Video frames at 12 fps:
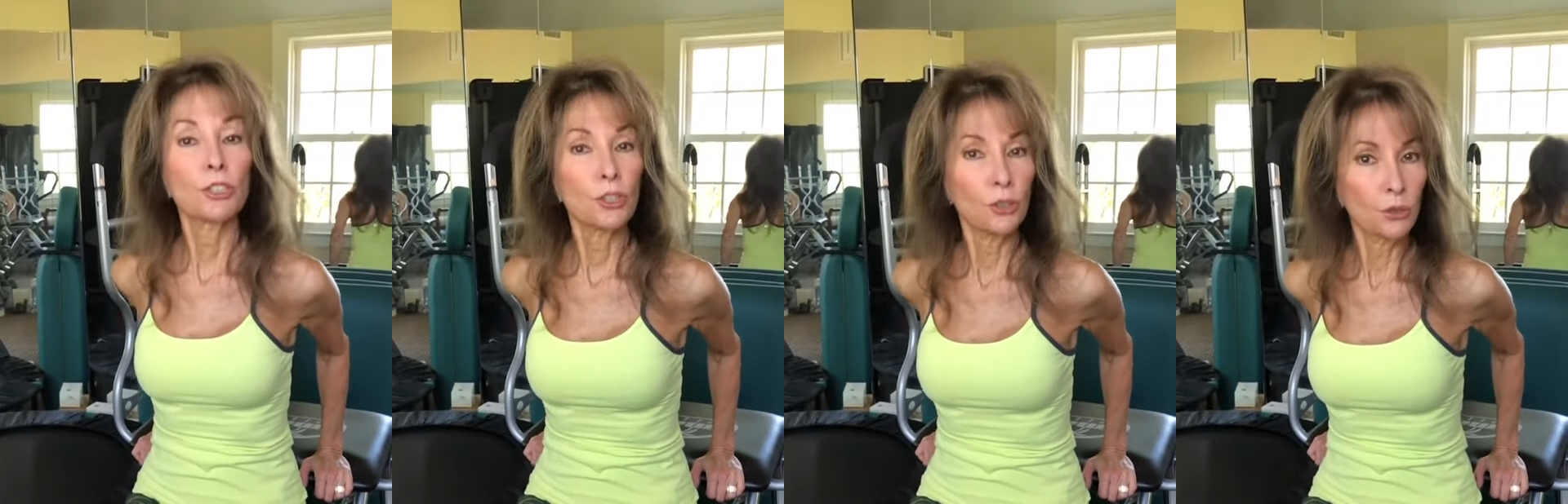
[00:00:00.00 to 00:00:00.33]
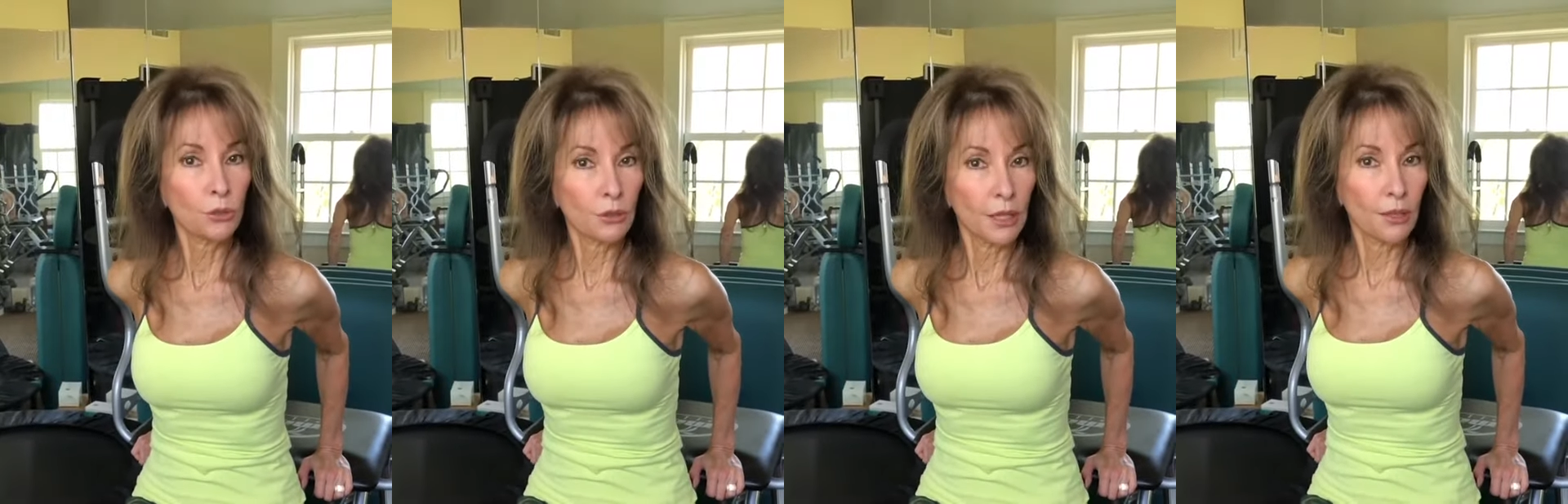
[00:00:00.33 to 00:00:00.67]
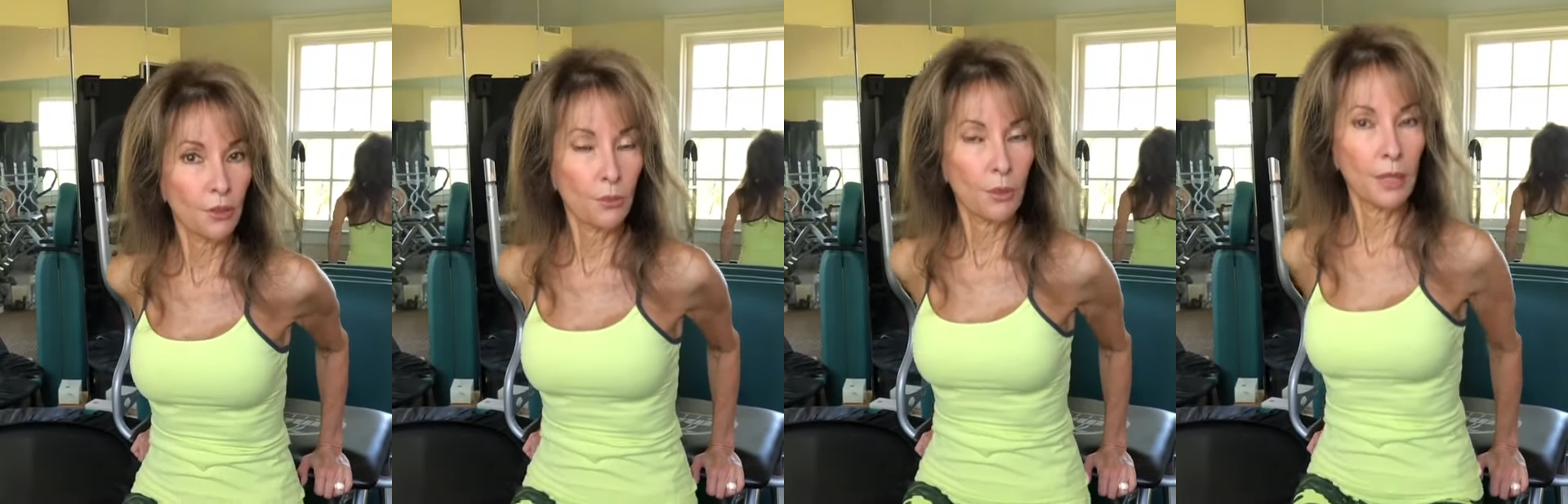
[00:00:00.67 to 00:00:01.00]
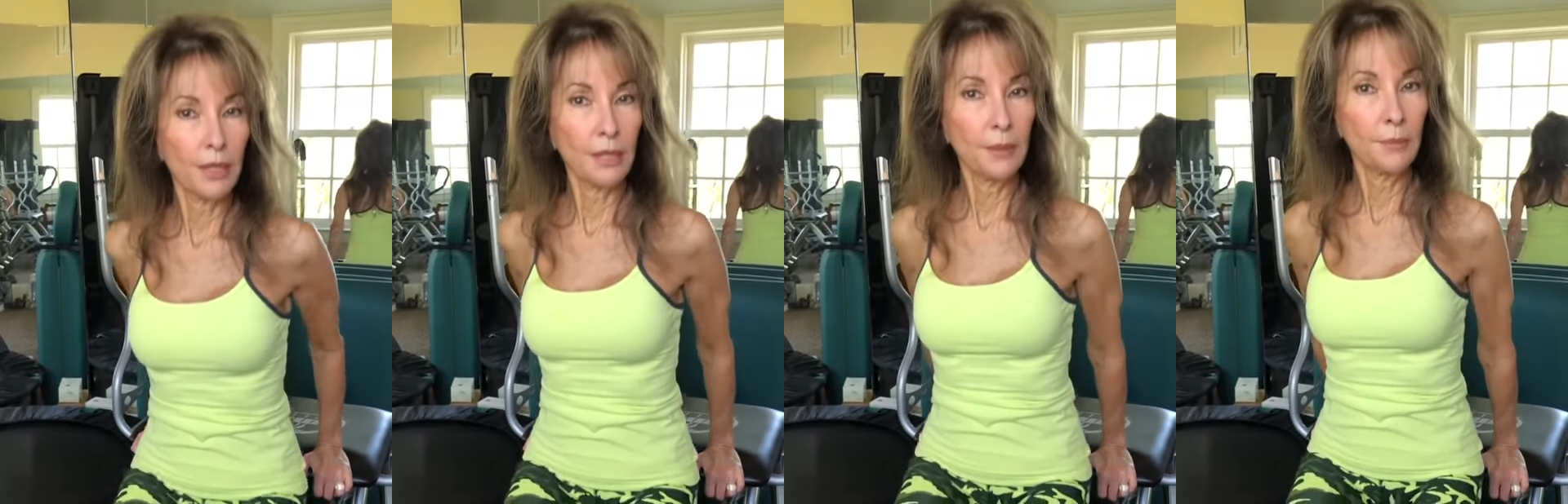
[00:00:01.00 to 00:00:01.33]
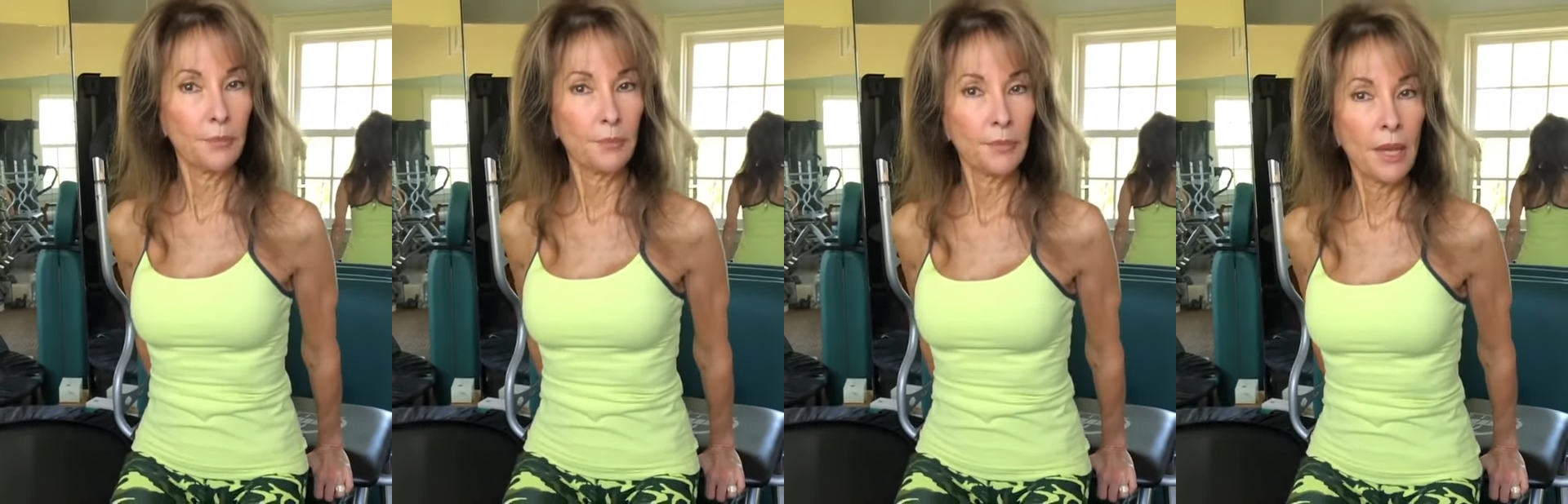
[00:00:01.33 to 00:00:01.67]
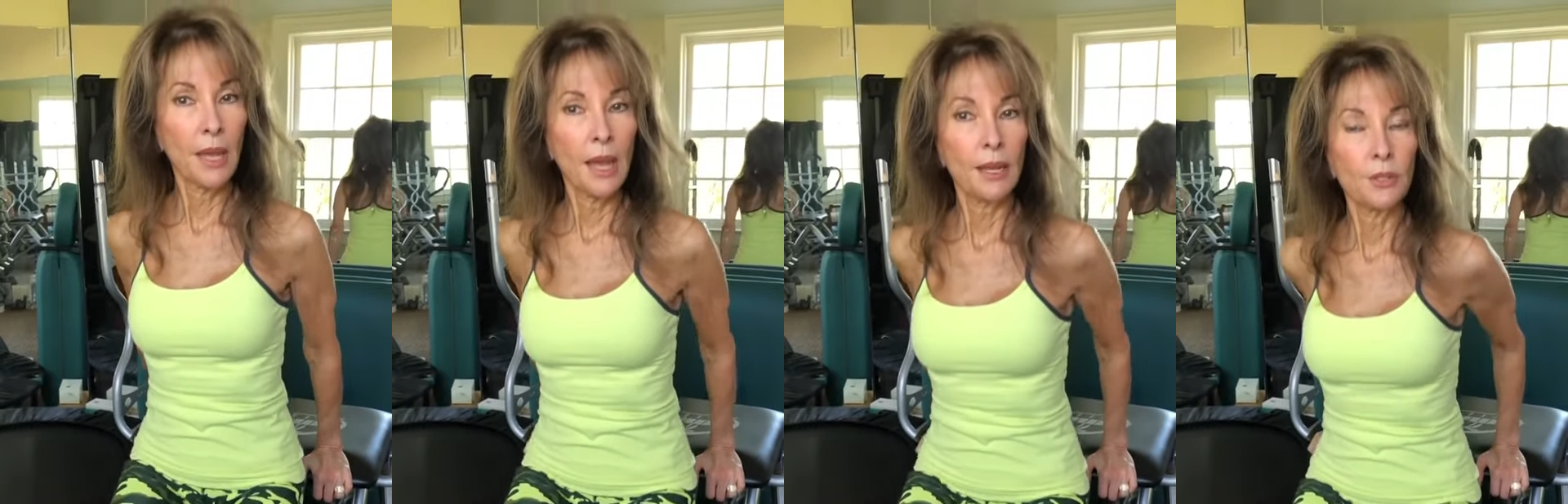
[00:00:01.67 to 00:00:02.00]
shoulder length away,
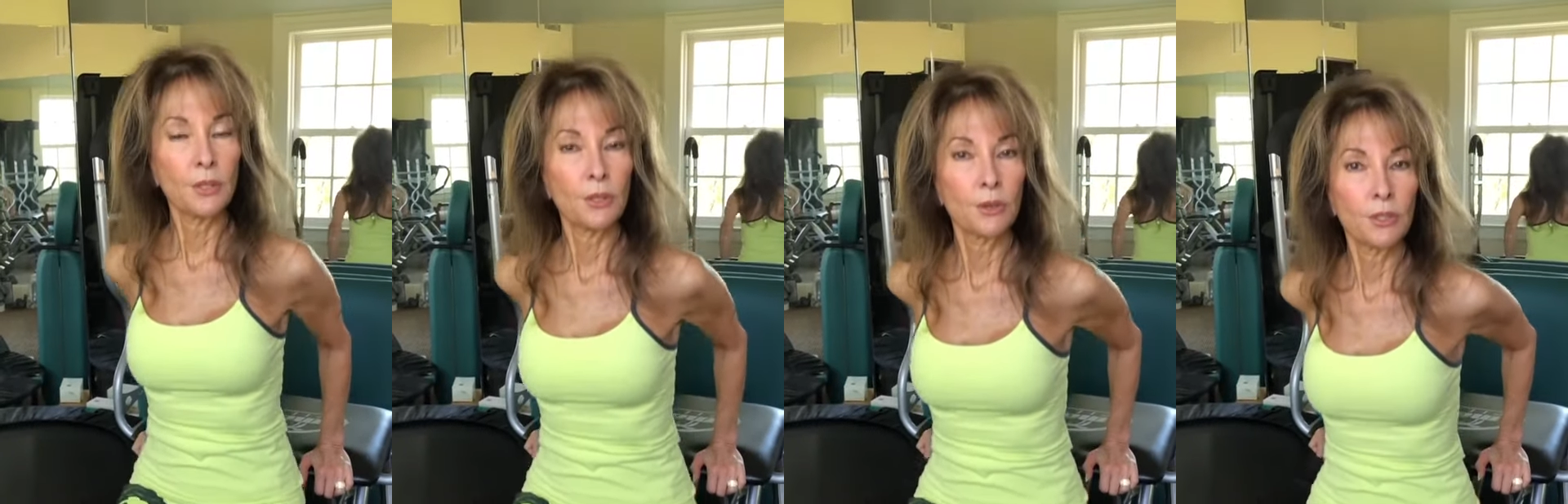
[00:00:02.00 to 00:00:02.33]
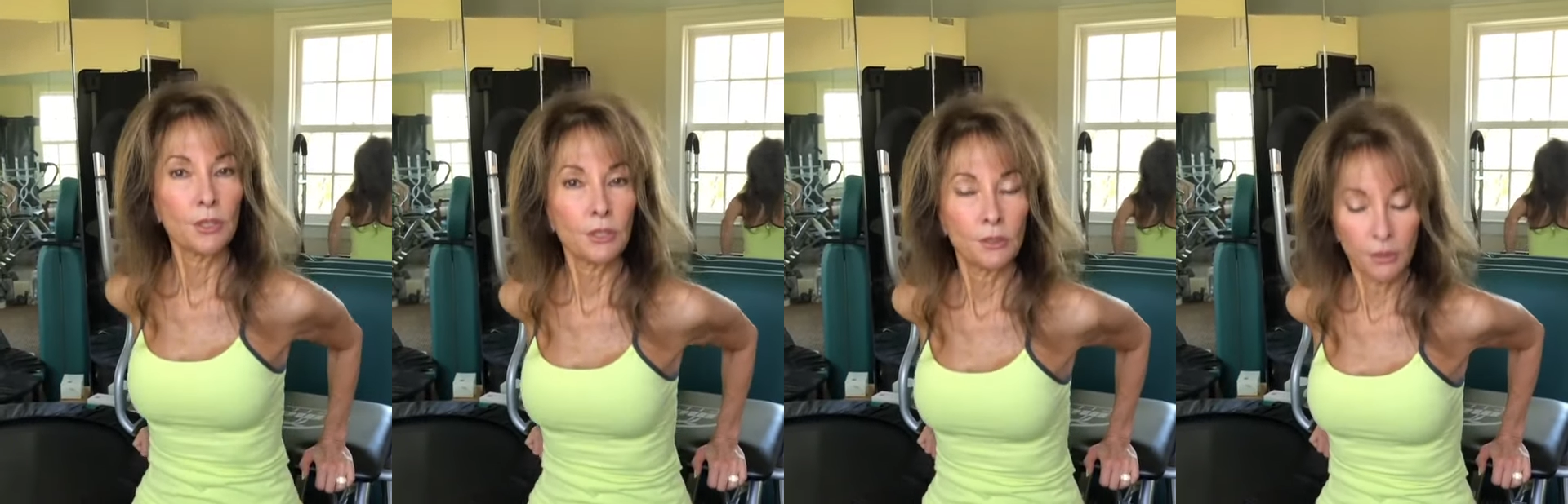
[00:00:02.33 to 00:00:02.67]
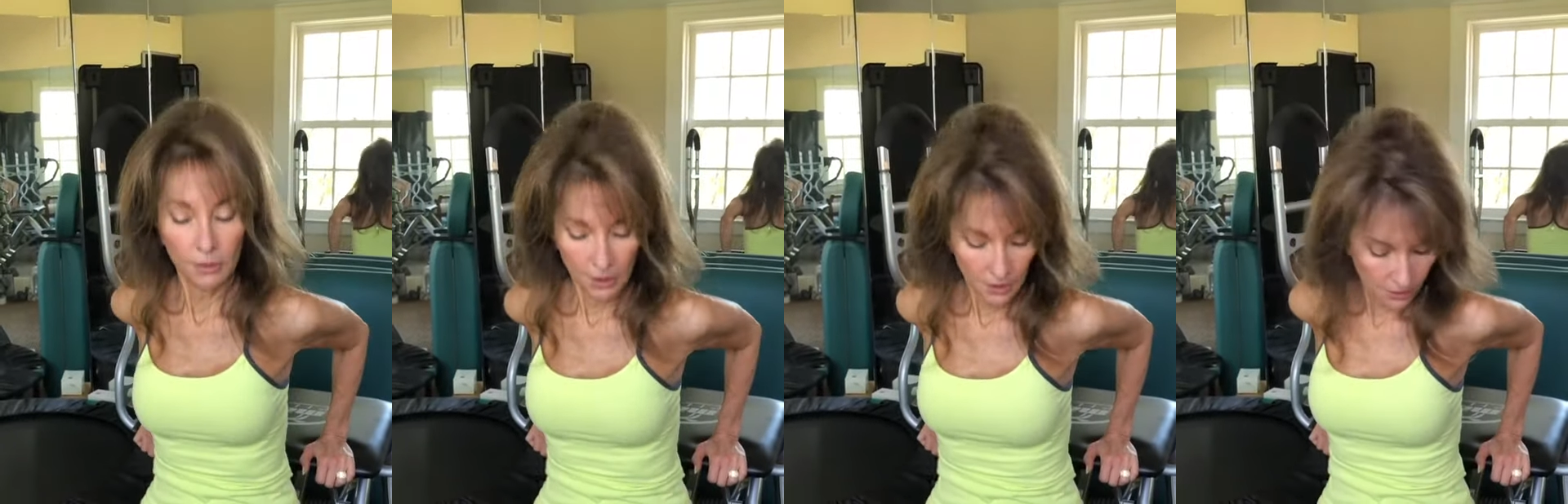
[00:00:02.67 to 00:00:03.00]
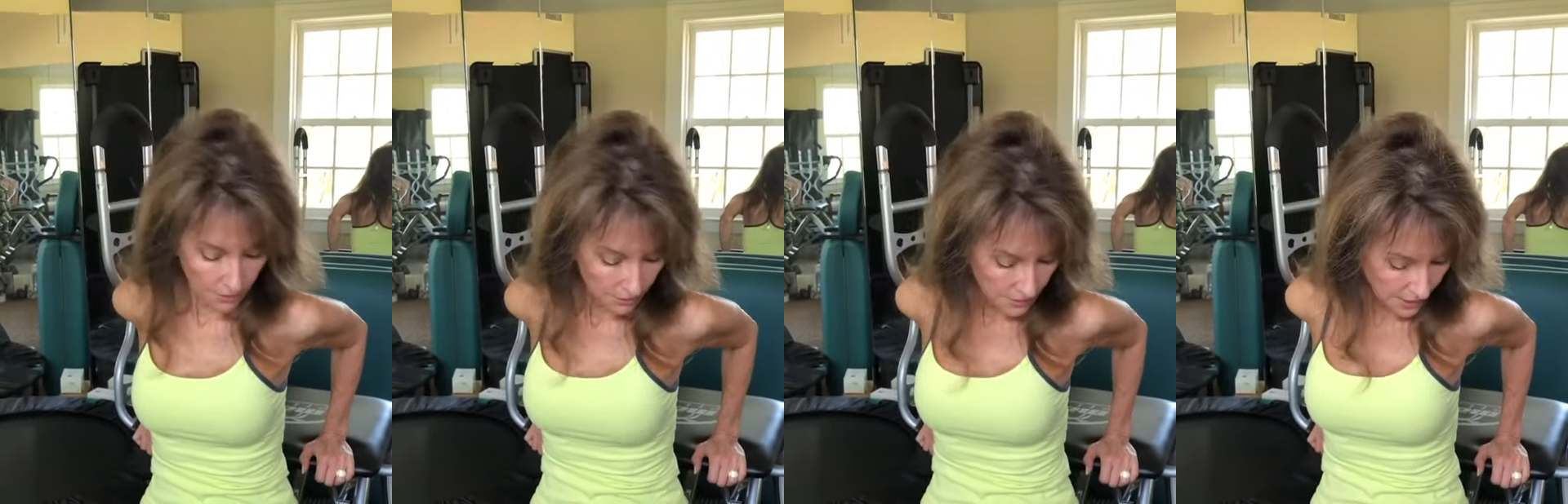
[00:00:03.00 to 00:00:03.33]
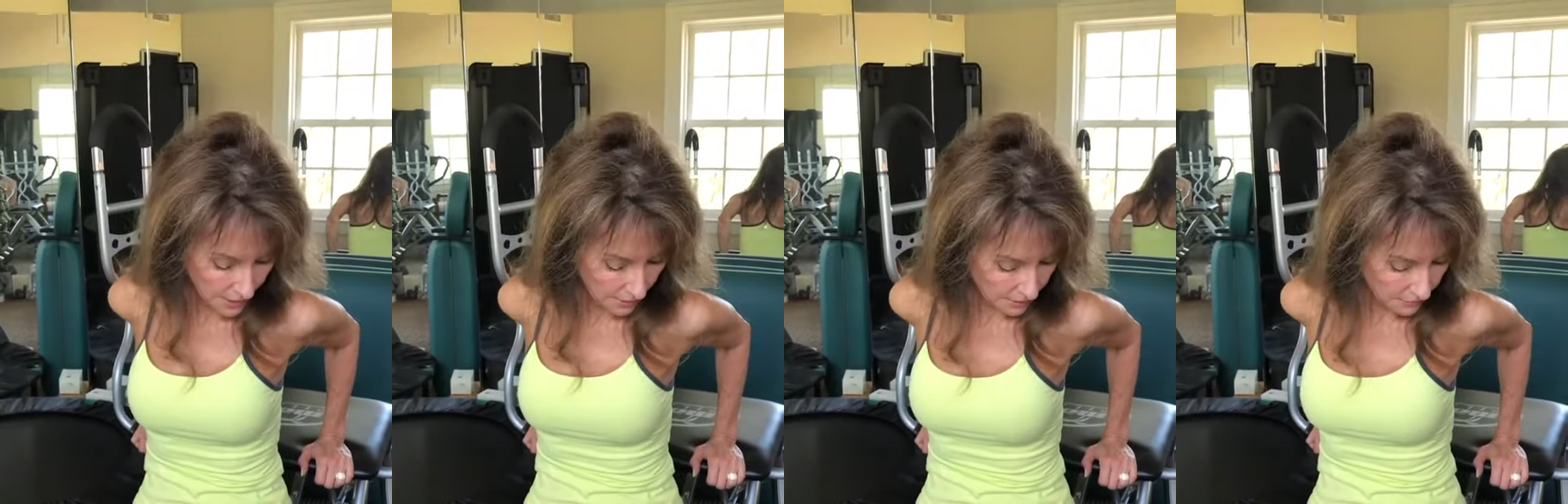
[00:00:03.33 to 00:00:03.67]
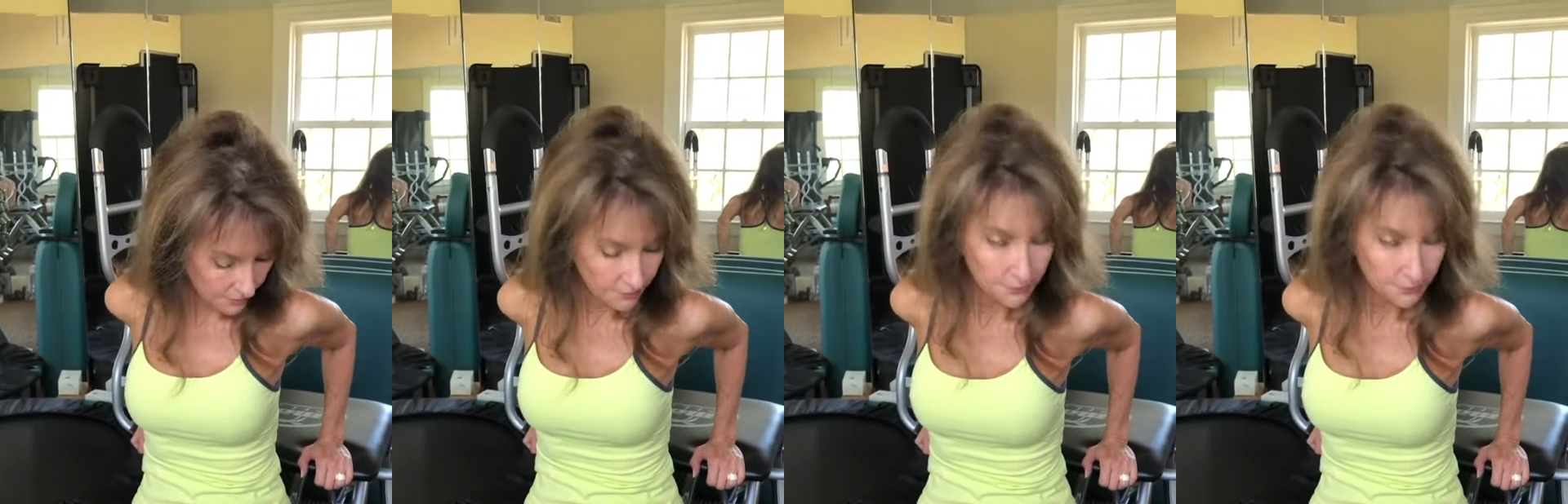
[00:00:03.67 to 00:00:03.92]
and you're going to go down